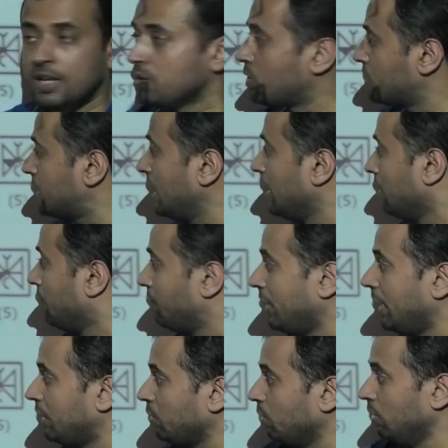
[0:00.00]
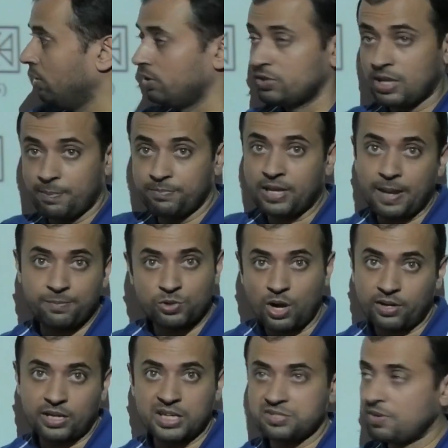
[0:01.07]
So see, we need to, sometimes
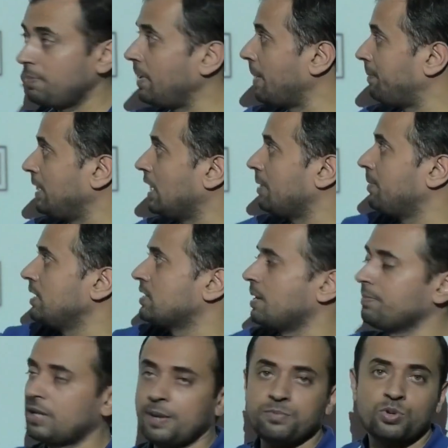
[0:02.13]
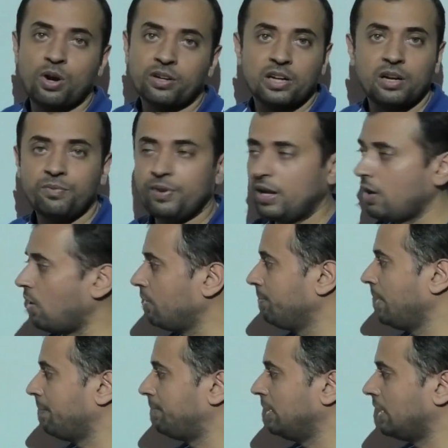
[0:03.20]
shortcuts will be applicable, sometimes shortcut will not
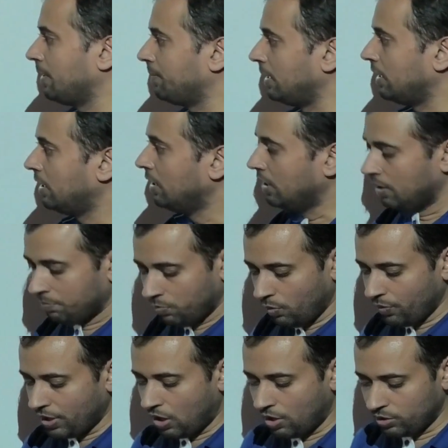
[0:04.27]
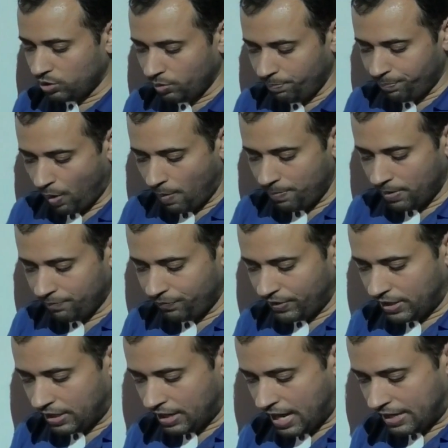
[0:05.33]
be applicable. Moving on to problem
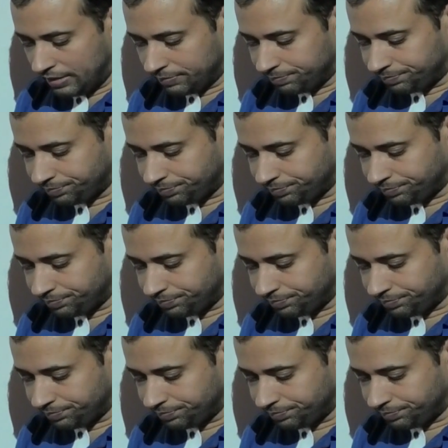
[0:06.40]
figure 9.